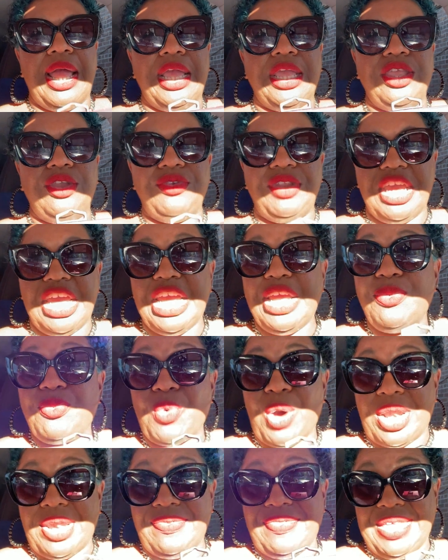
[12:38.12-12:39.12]
you need
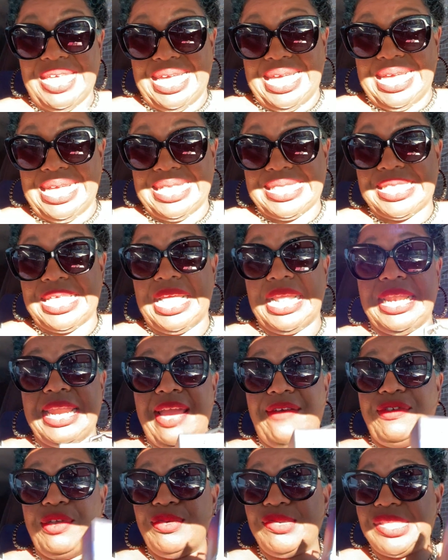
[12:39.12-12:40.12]
one of these.
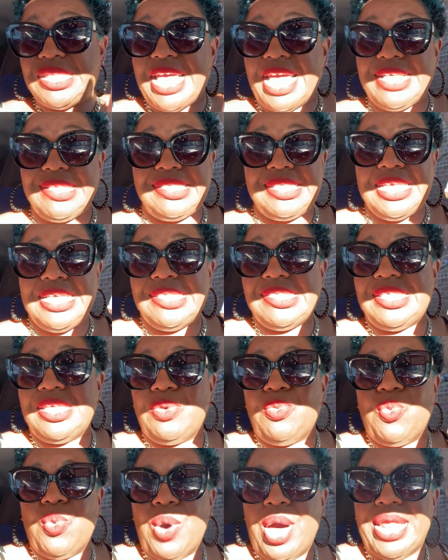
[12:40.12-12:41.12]
Now, if you say,
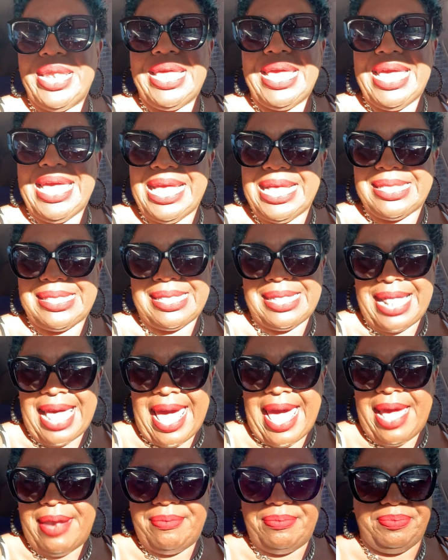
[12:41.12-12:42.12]
Cece, what is
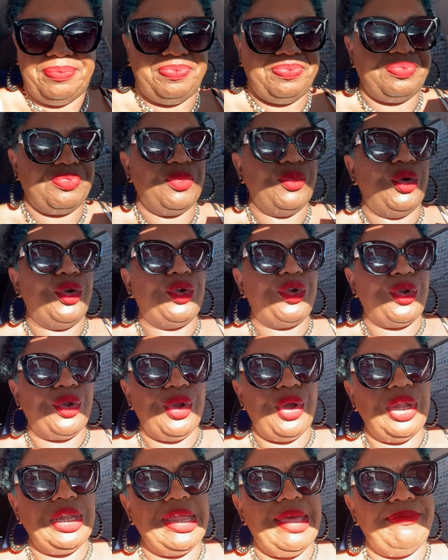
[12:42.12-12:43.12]
that? Well,
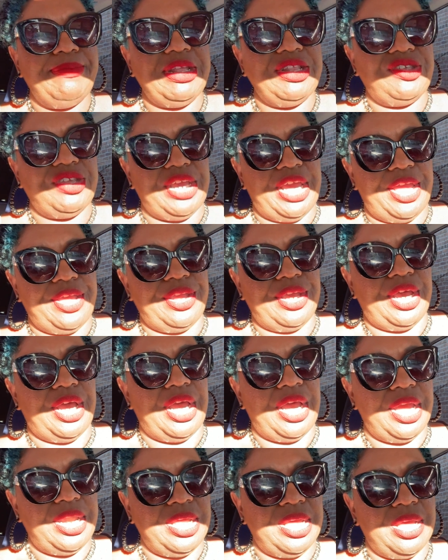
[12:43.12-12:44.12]
girl, let me tell you,
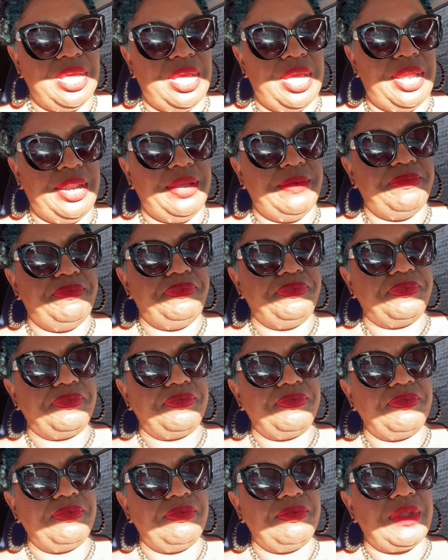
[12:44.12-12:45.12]
honey, honey.
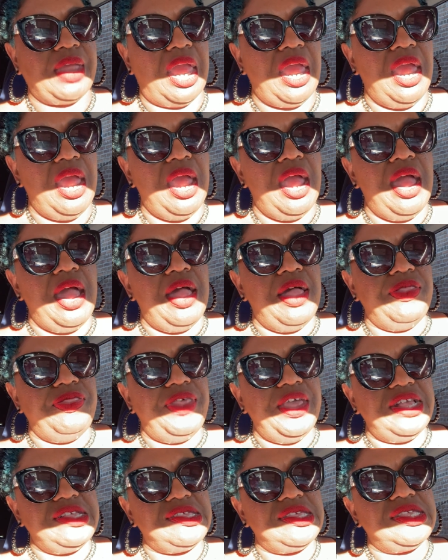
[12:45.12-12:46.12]

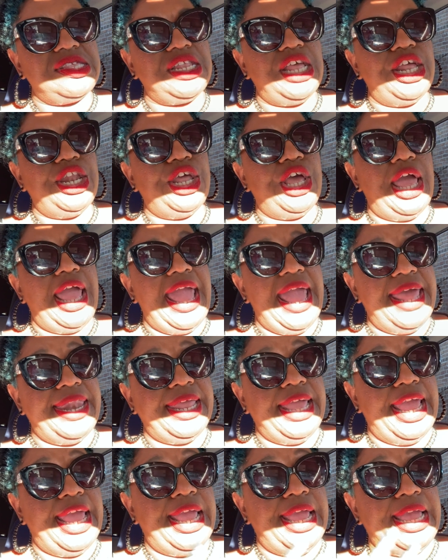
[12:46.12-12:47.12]
This is an,
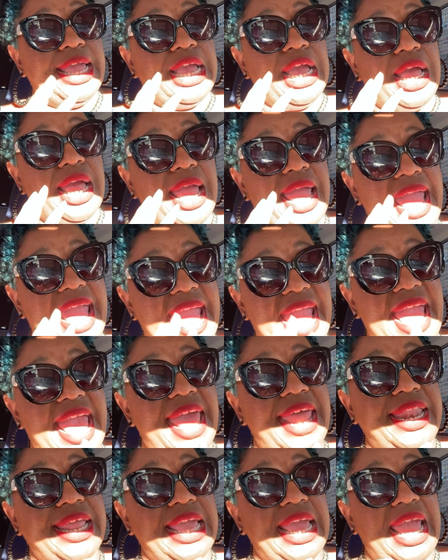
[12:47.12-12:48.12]
an, a,
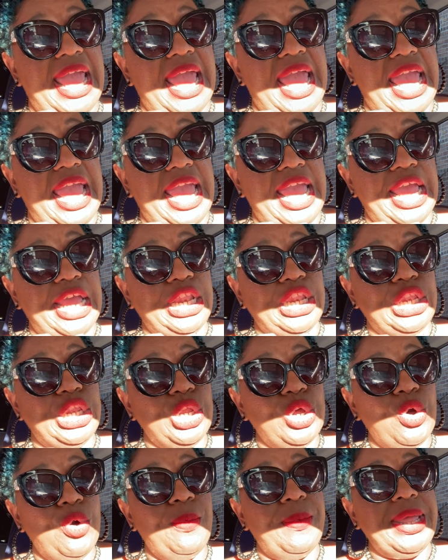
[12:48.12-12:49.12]
an
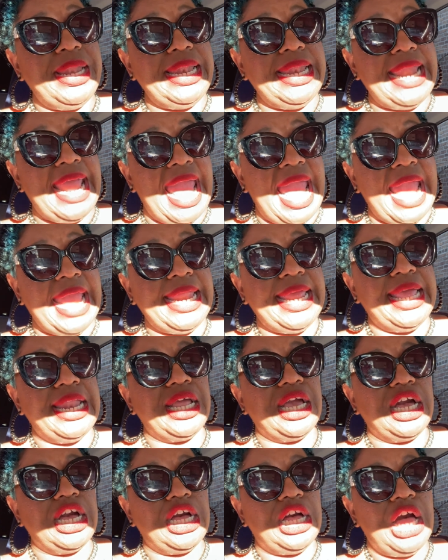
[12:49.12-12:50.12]

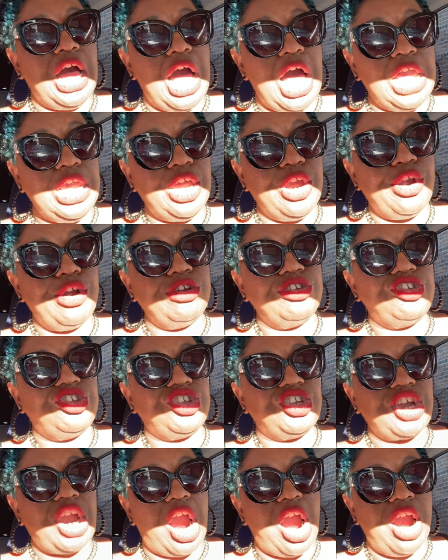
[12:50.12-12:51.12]
illuminated color
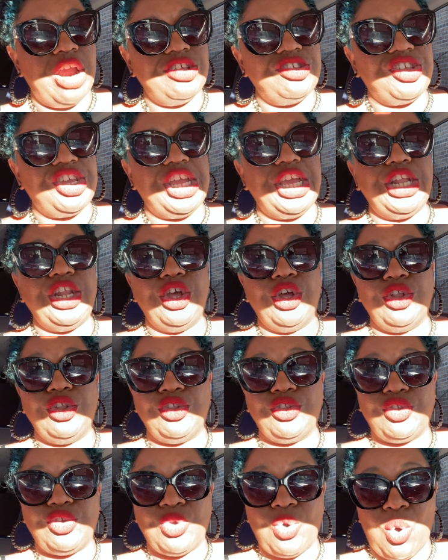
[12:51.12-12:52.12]
charging
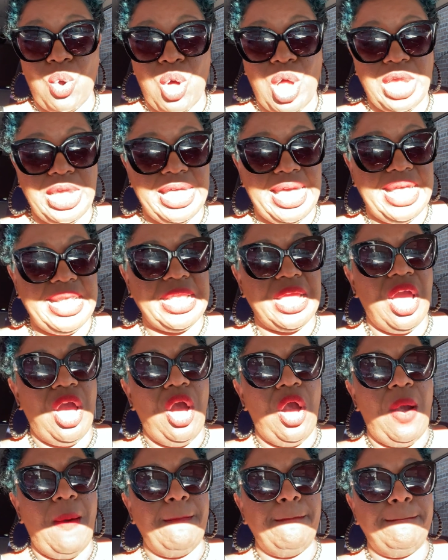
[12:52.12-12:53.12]
toilet
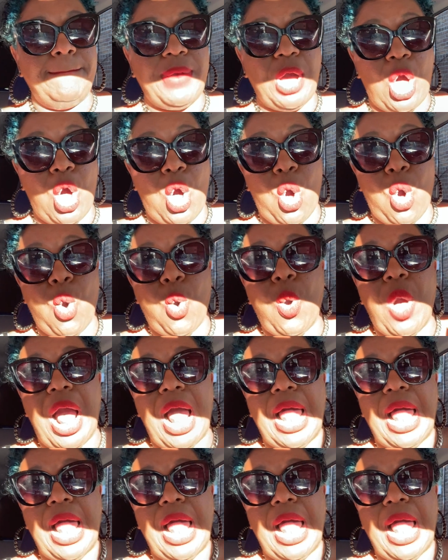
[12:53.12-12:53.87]
bowl